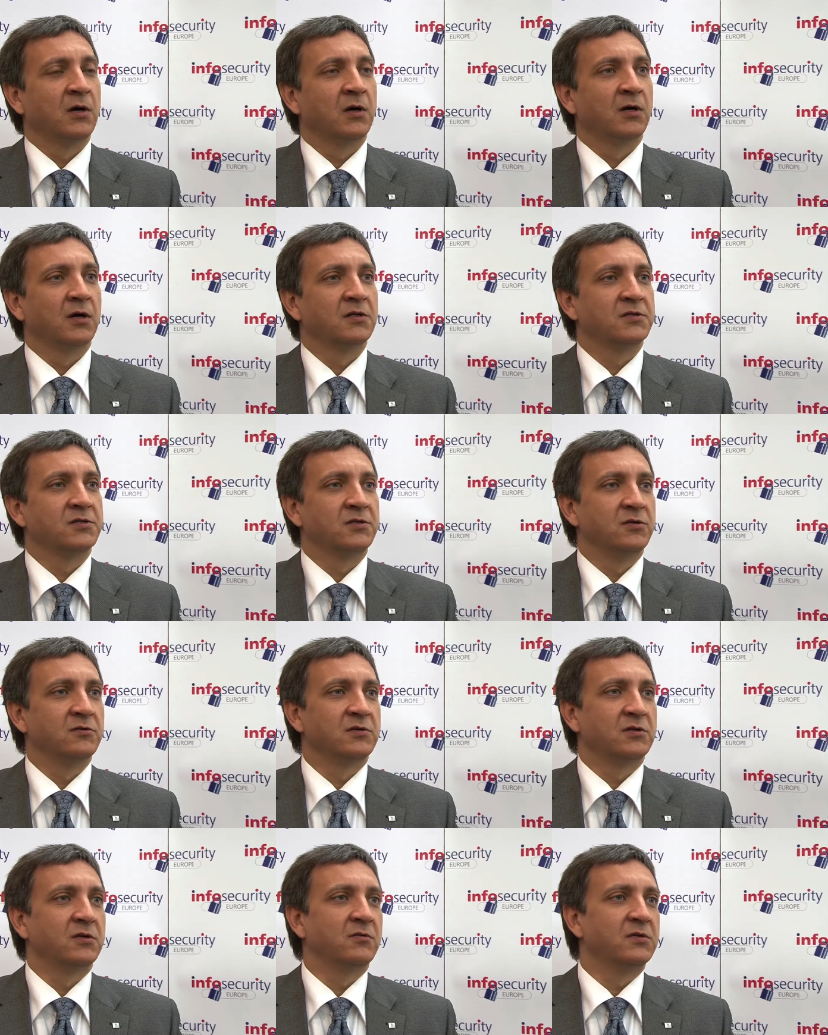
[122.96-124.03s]
kinds
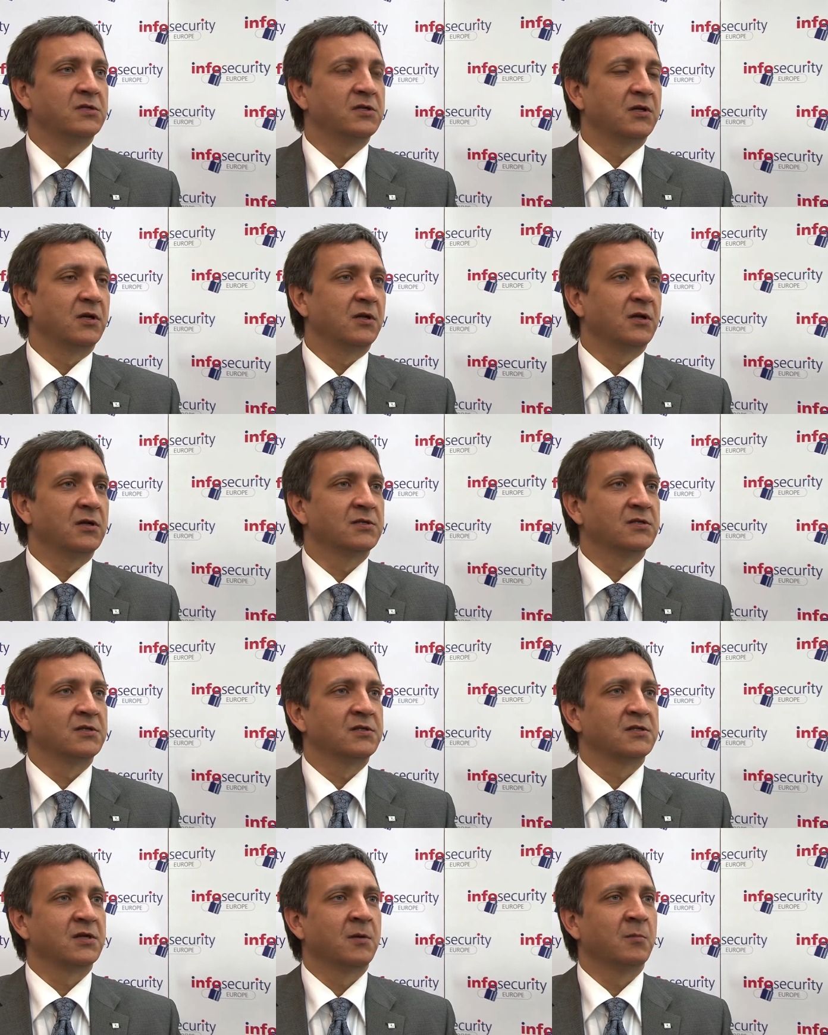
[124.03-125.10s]
use linguistic
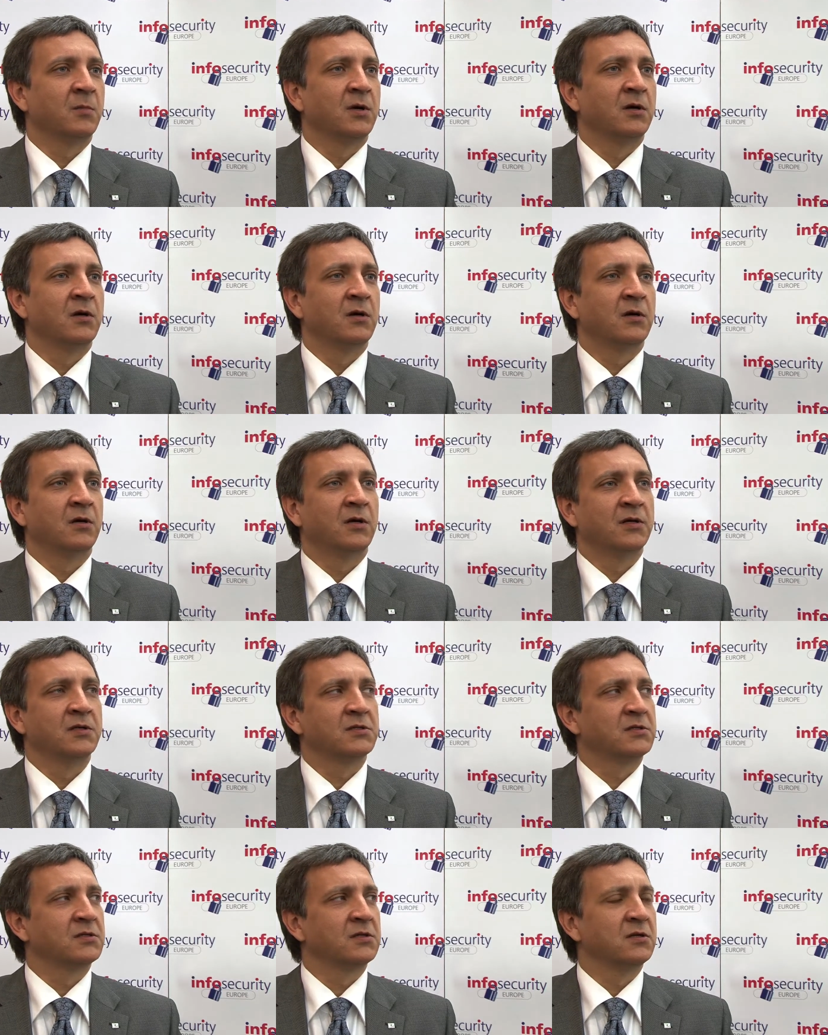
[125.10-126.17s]
analysis, some
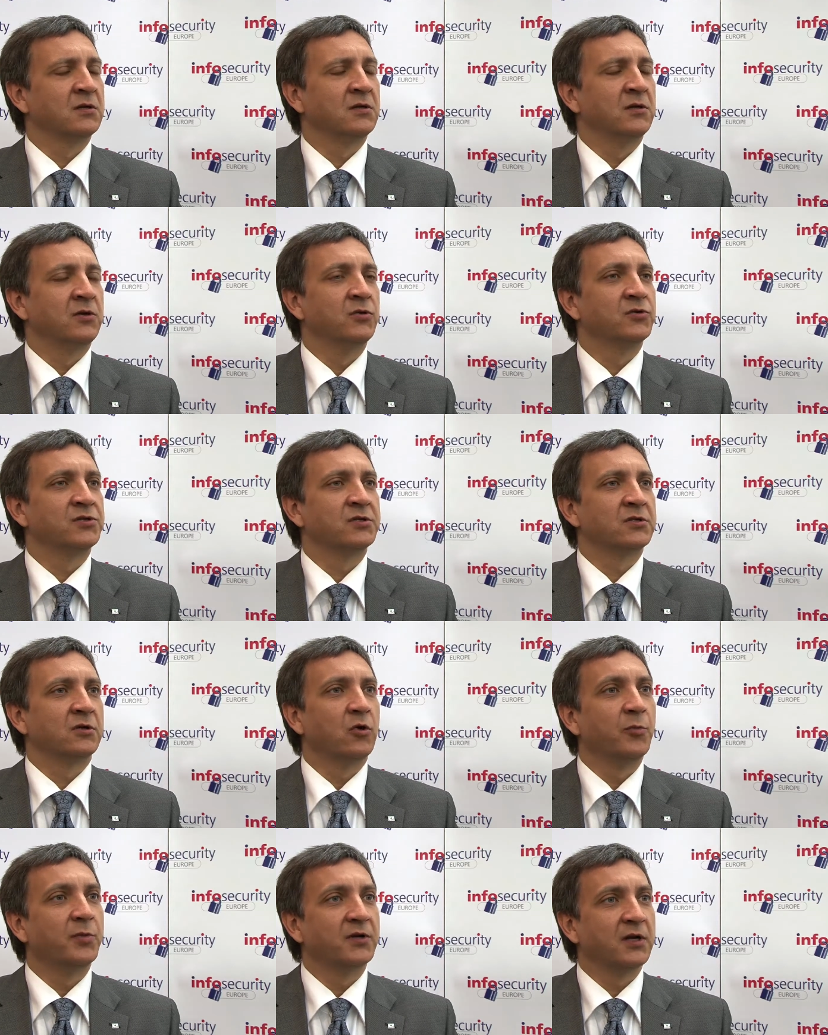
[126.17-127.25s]
kinds use
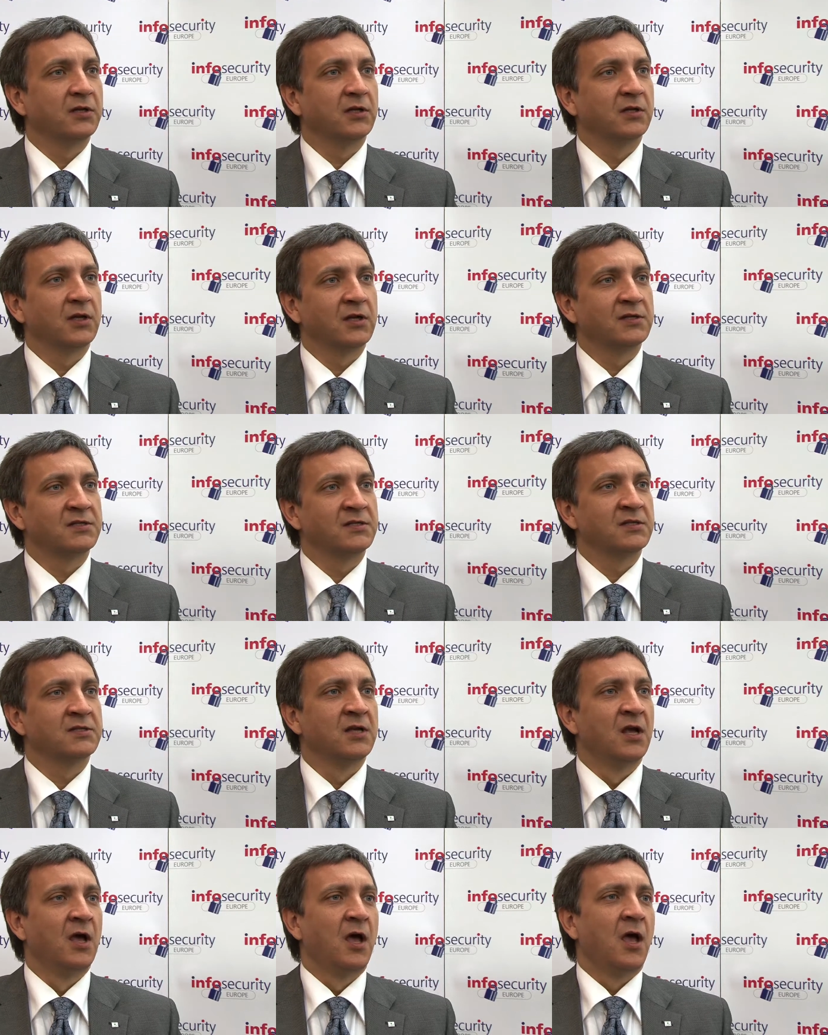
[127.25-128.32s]
copyright
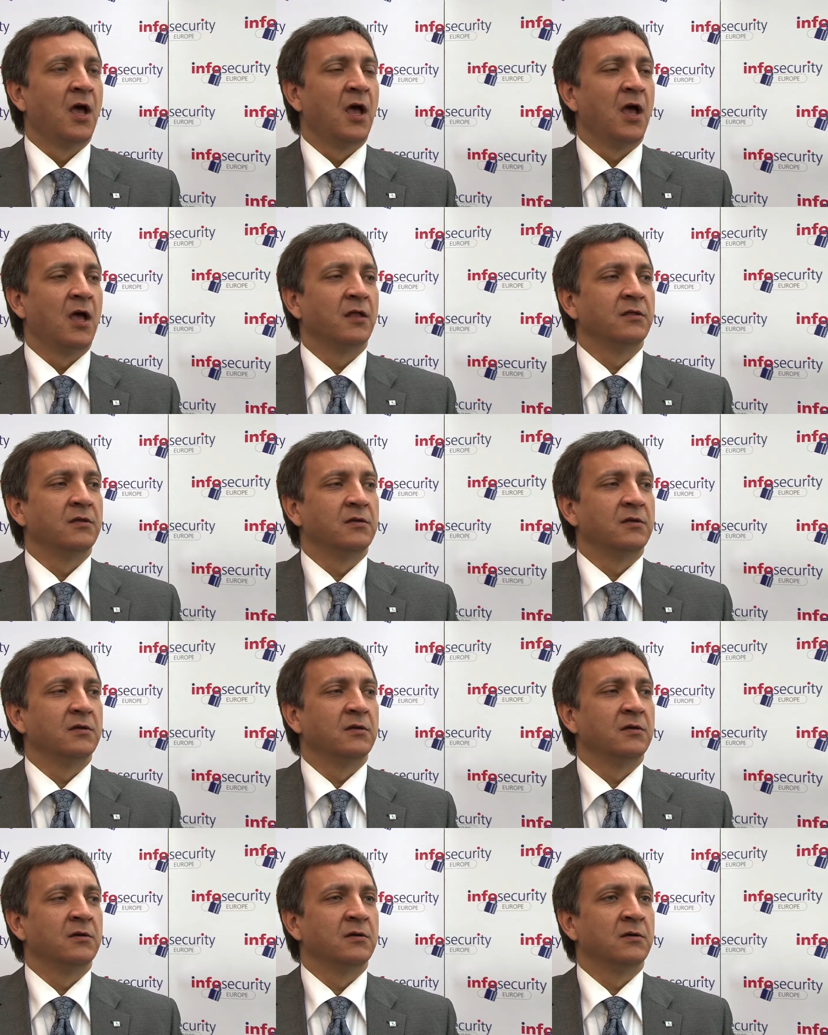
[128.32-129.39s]
analysis, and
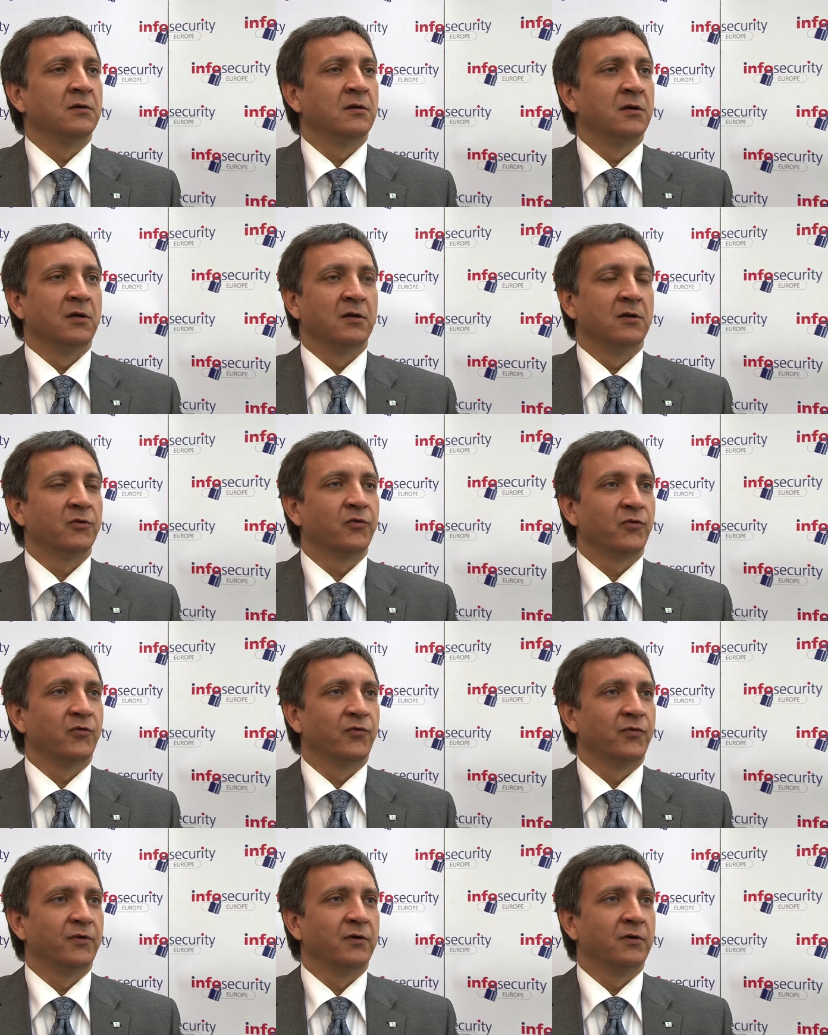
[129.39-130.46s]
a lot
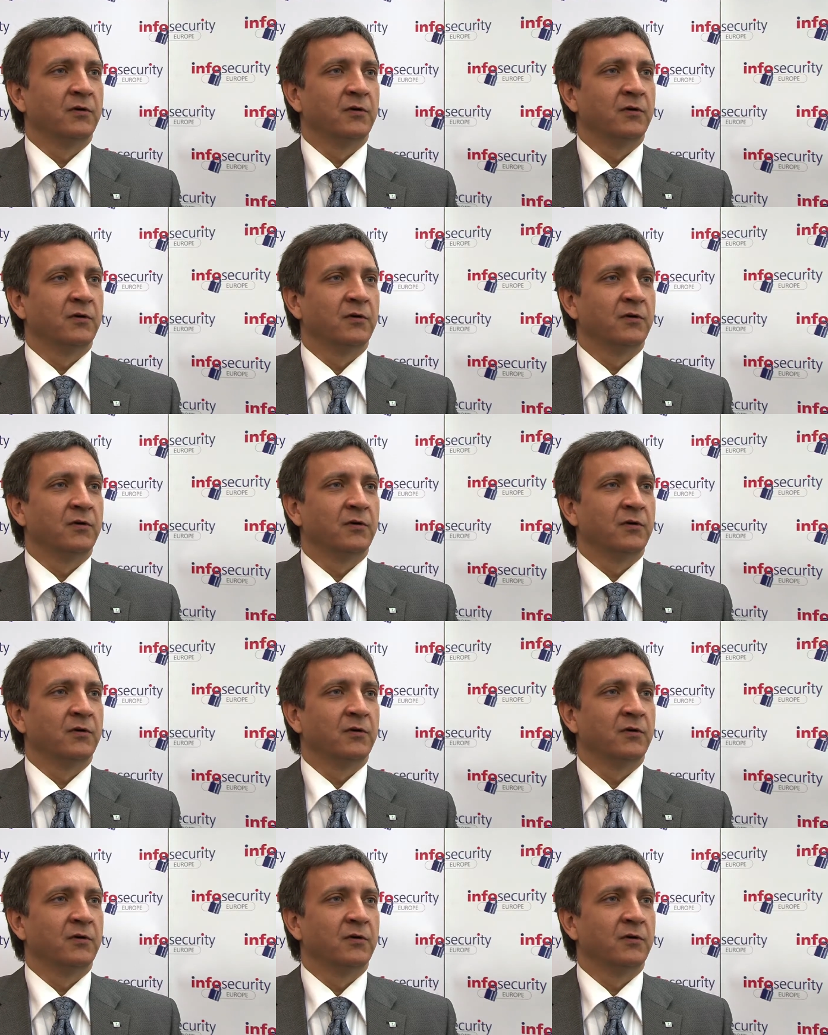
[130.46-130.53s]
of